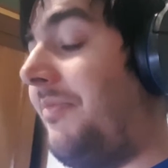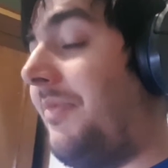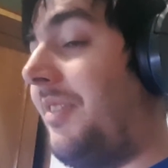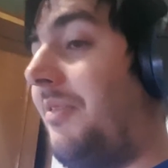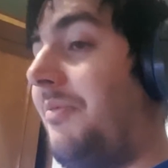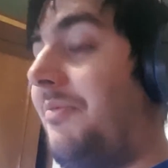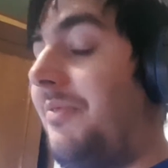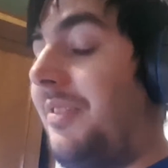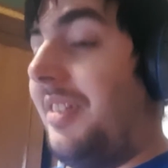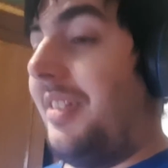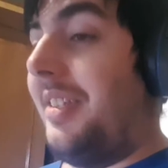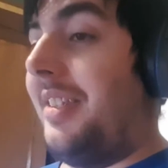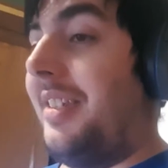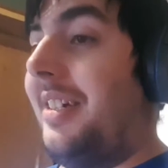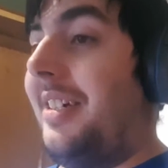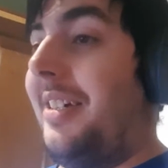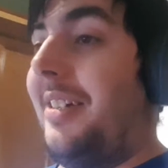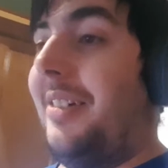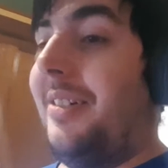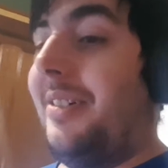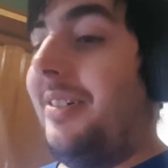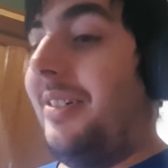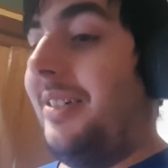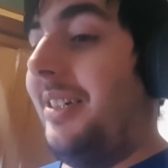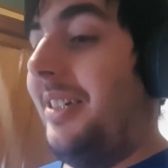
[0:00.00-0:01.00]
want to see
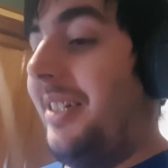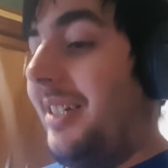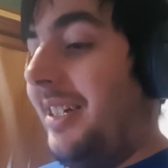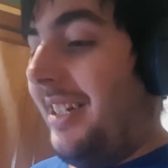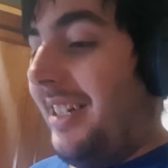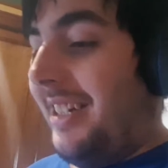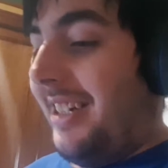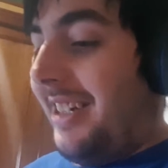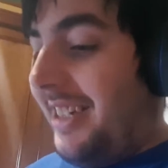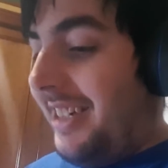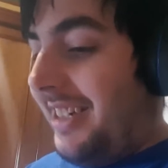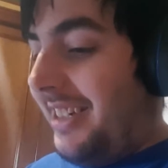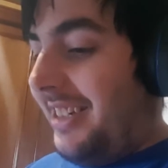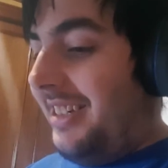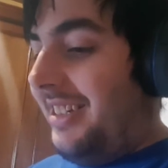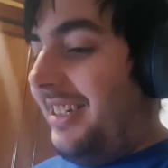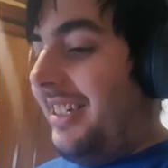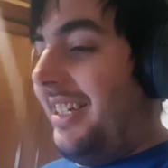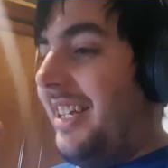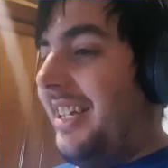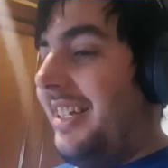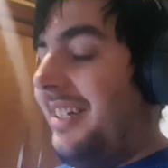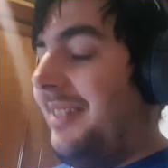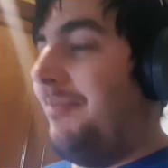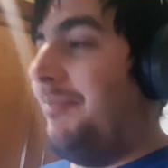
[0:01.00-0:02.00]
her
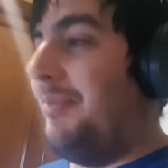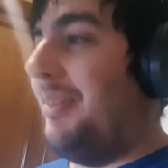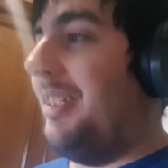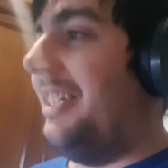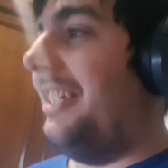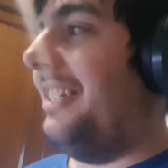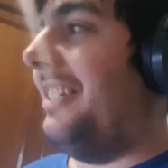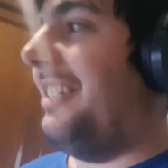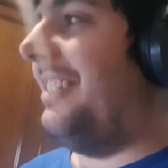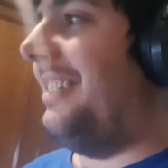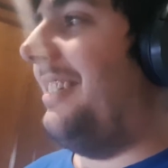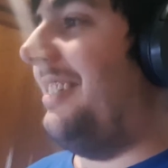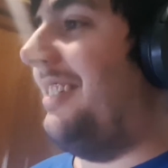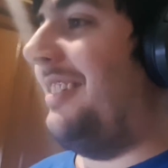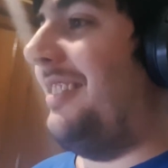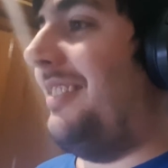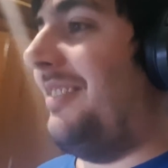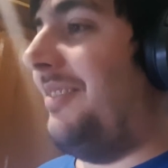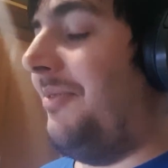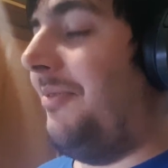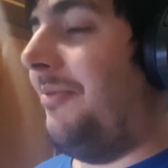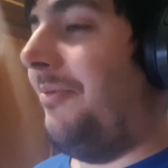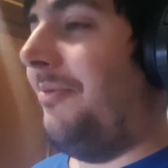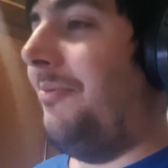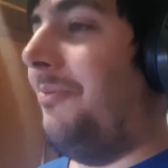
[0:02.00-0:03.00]
gambling
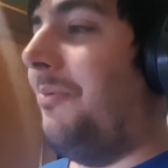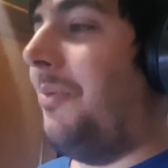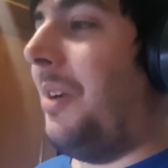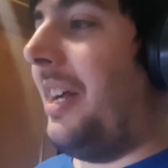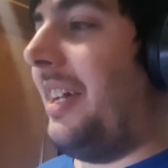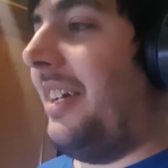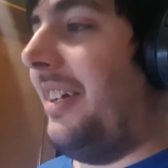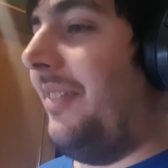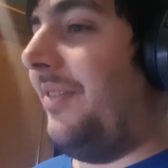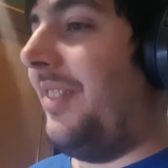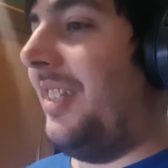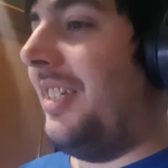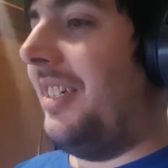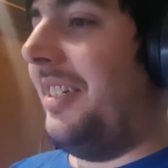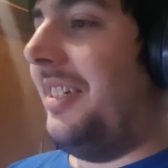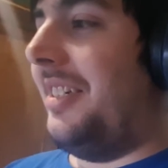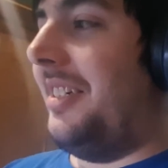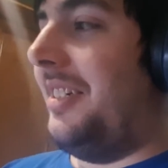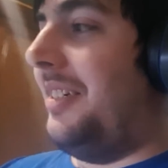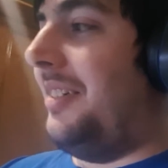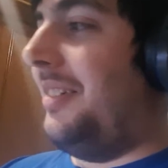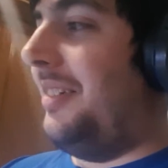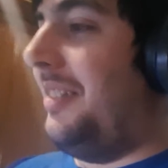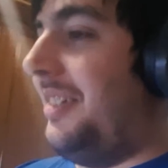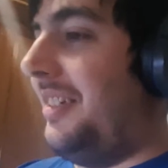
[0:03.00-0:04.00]
way of
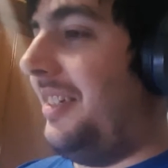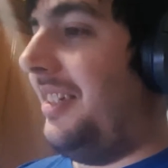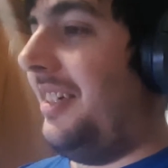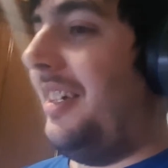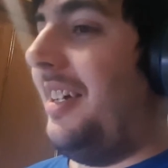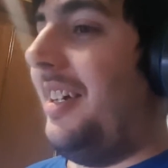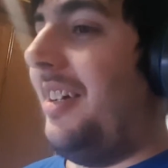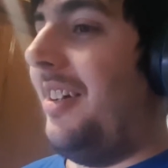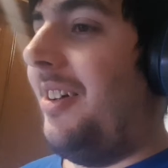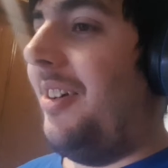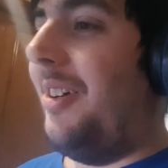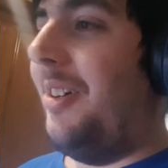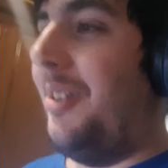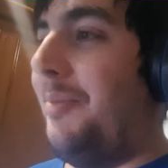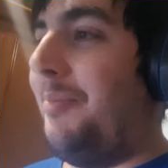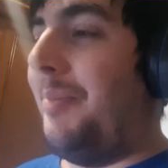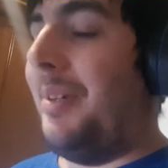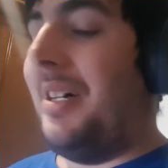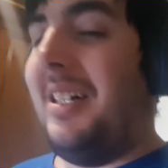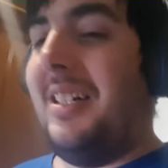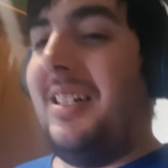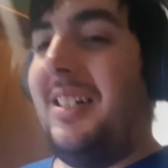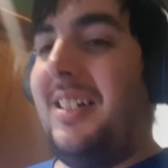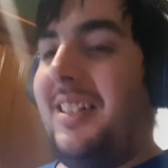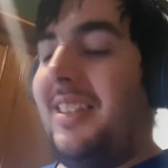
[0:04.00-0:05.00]
her
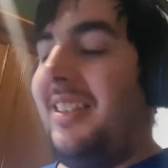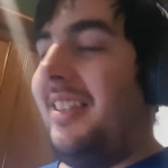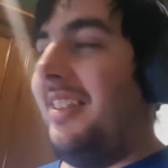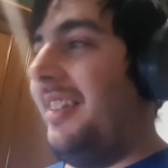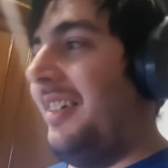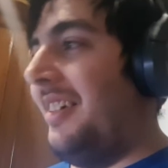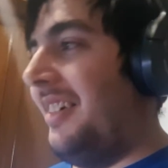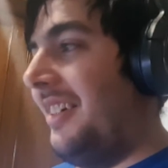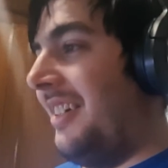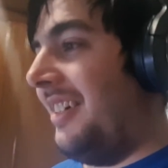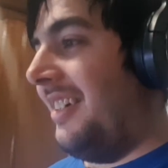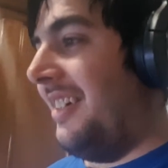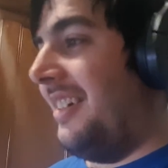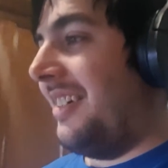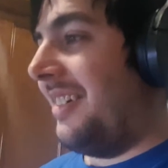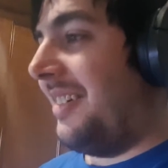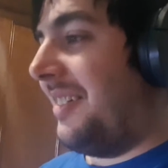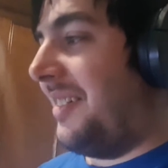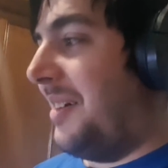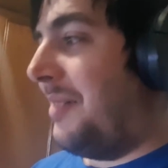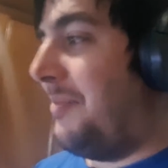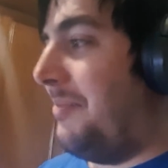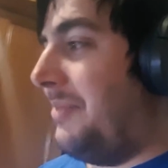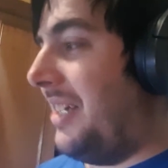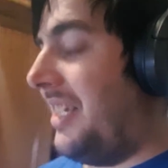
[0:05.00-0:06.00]
path
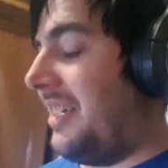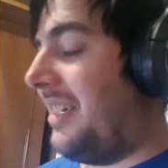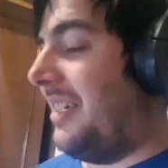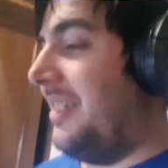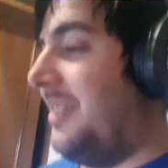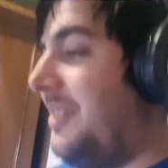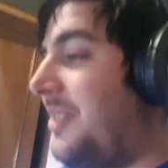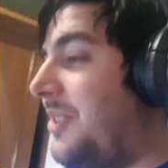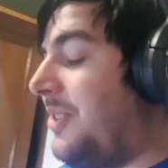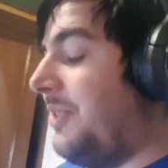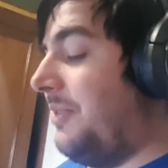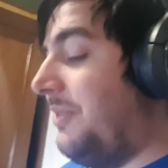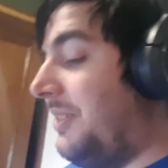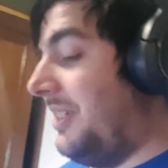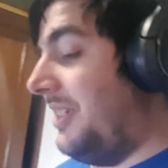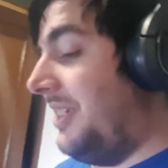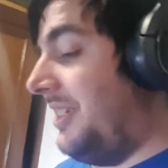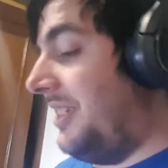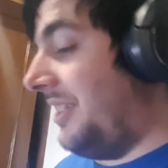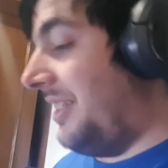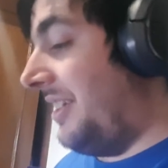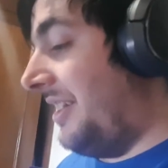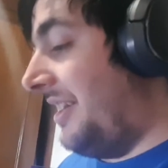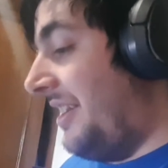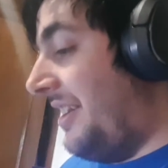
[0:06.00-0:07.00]
come back into
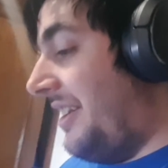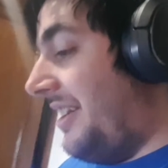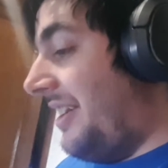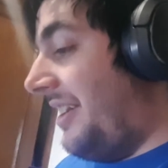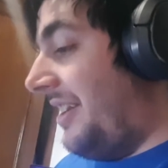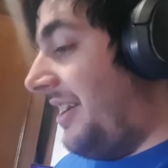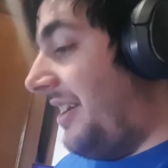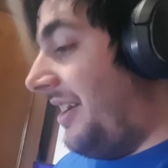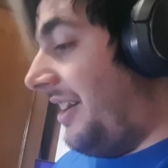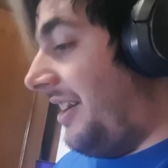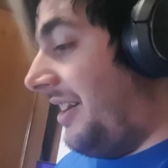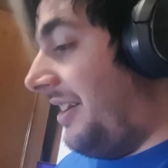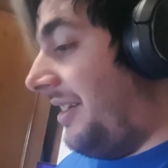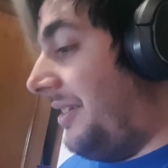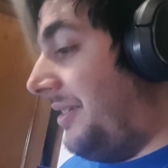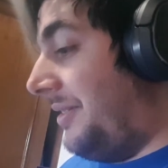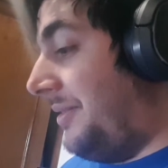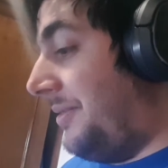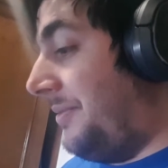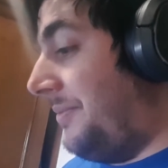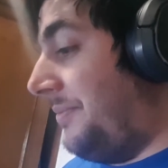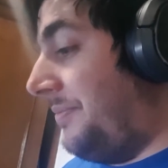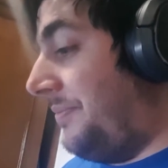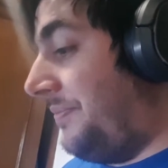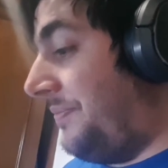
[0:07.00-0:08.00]
it.
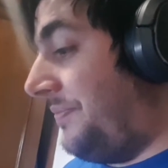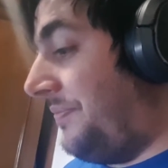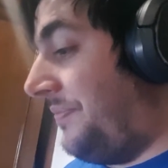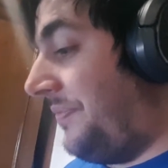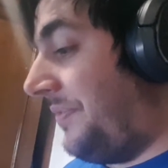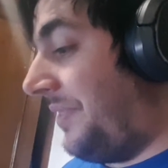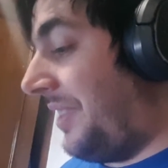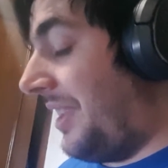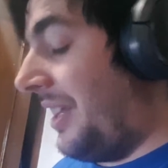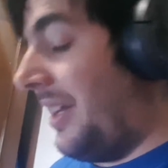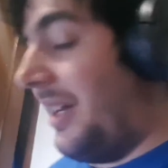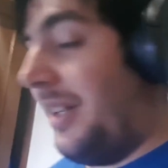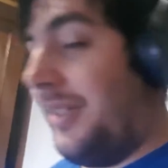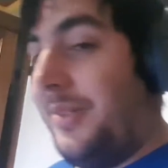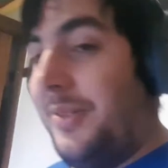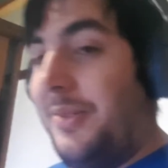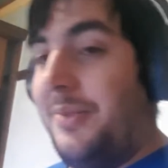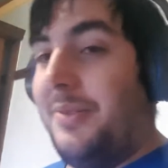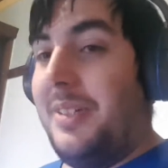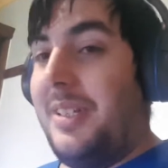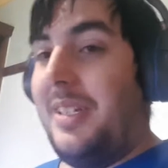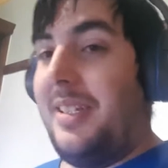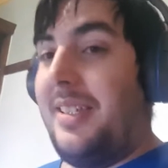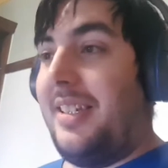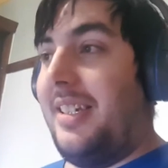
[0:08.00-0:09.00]
I do
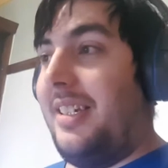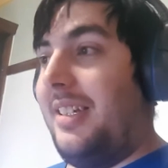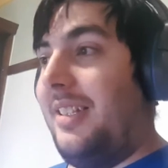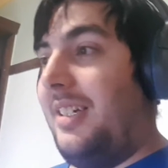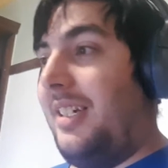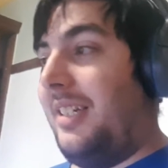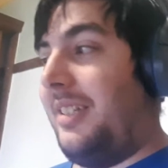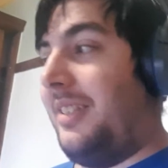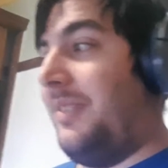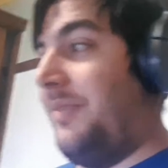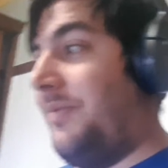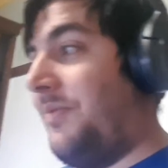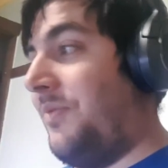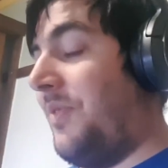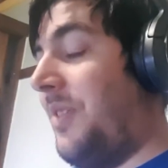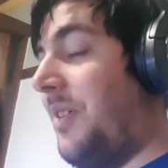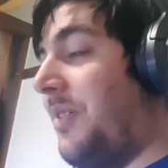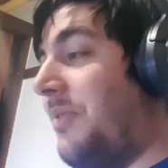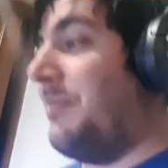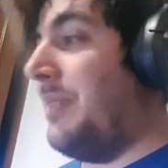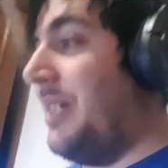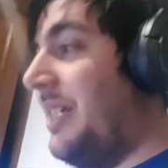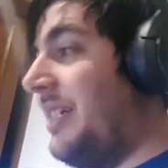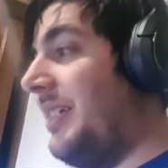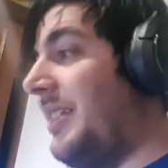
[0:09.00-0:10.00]
want to see like the
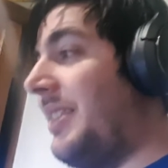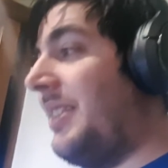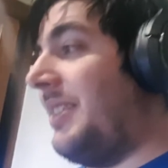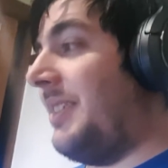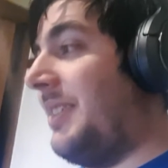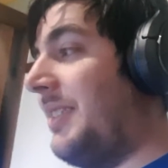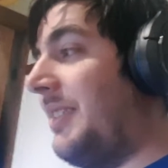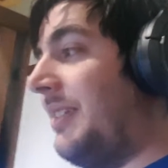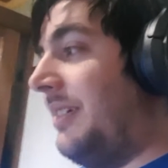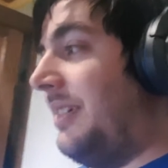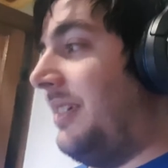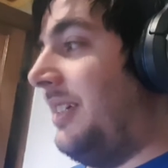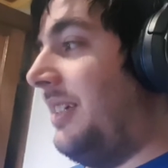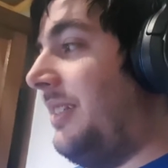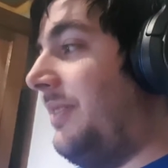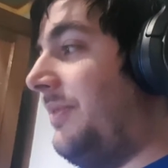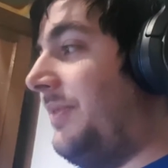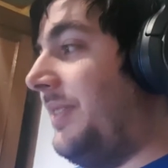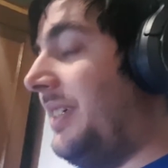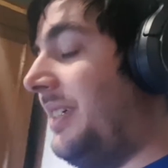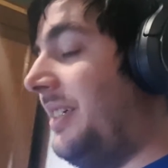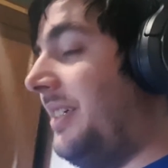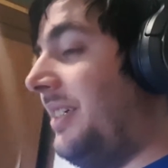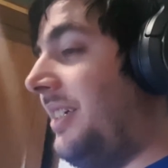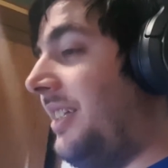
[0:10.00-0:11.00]
romance side of
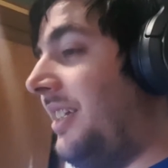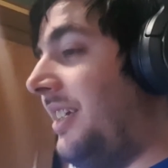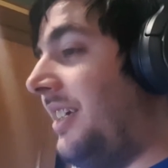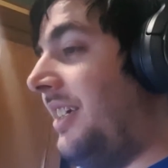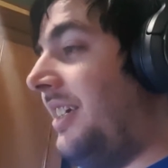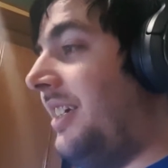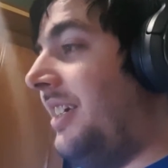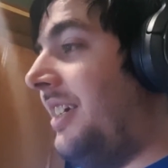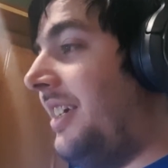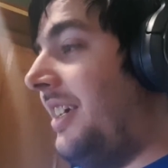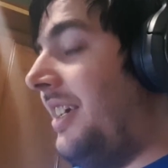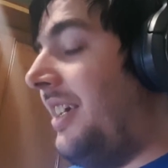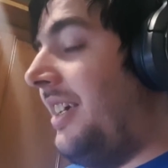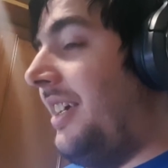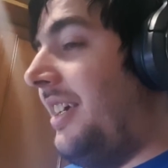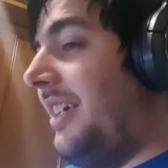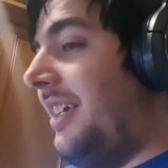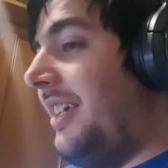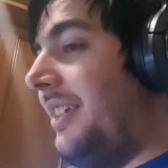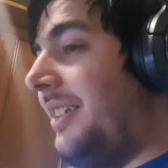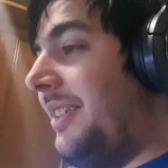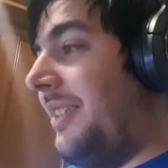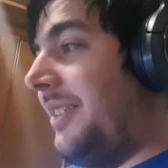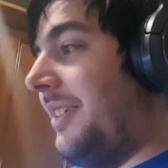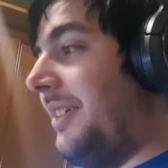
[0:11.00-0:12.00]
it.
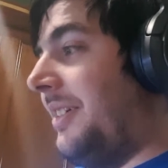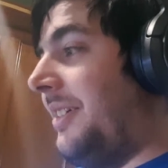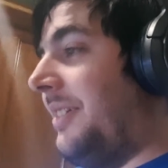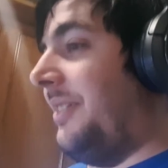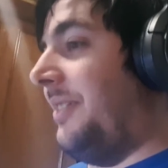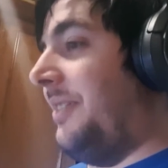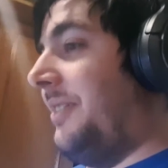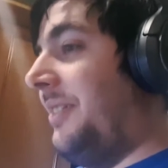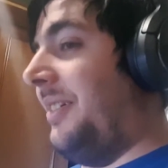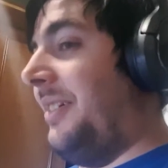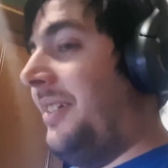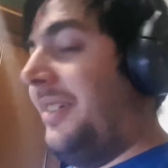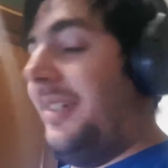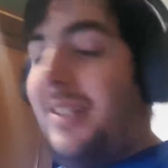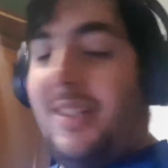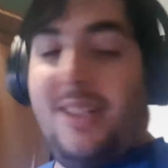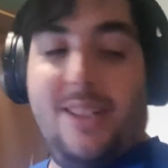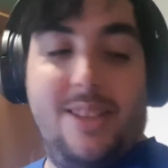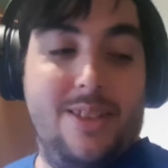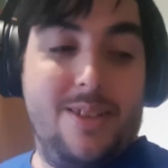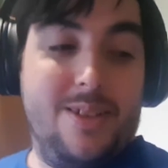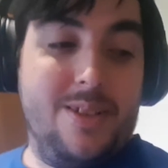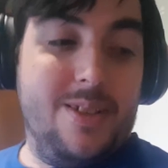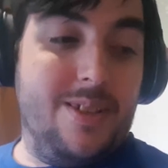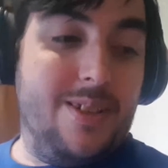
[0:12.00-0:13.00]
So
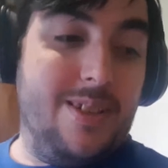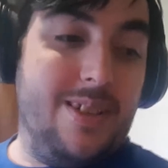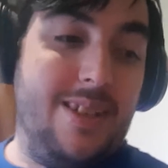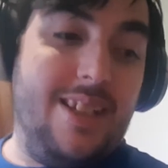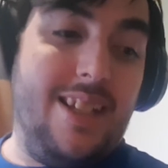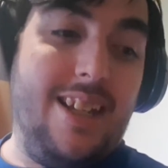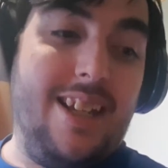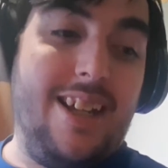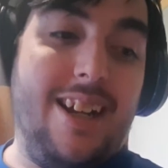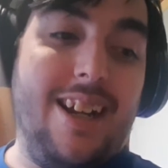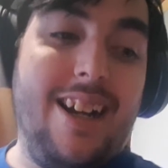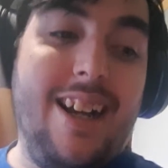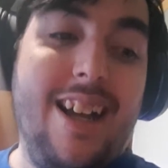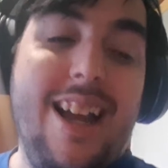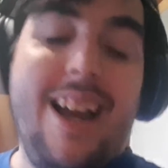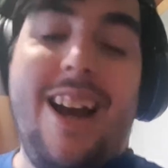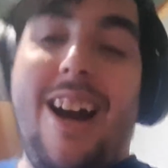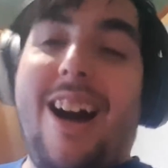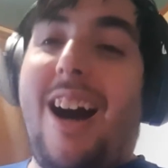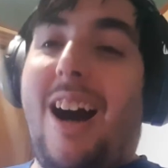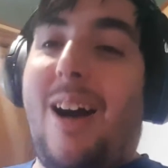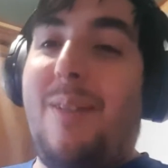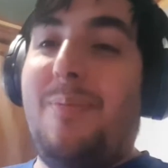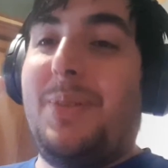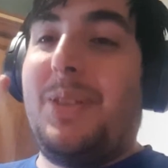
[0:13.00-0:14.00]

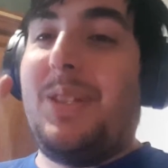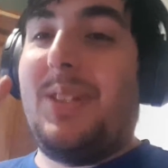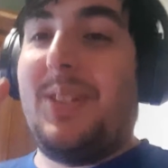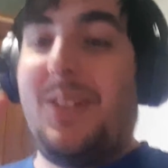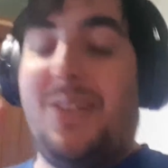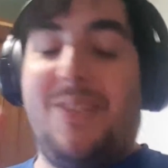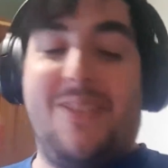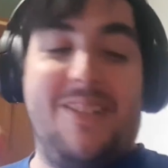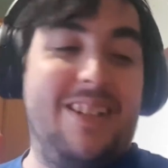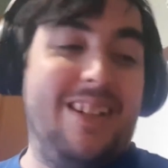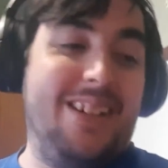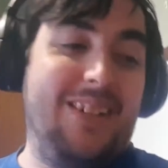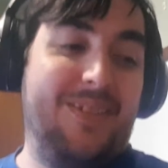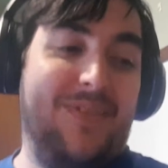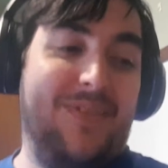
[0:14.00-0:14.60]
I'm sorry I